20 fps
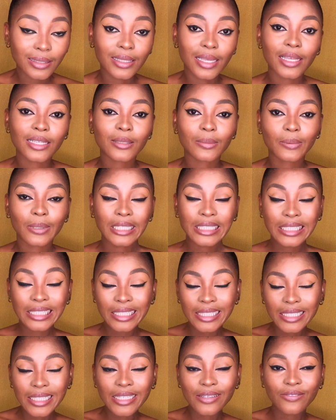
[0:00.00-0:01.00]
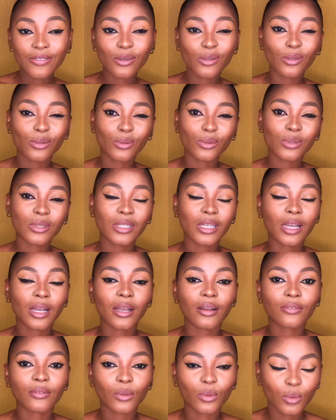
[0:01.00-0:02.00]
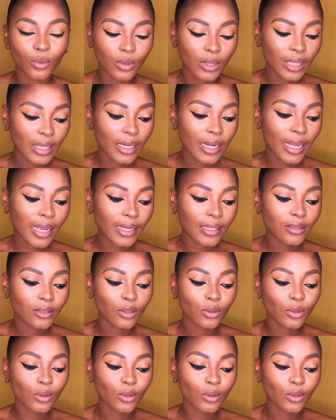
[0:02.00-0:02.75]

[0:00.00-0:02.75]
especially for those that have hooded eyes.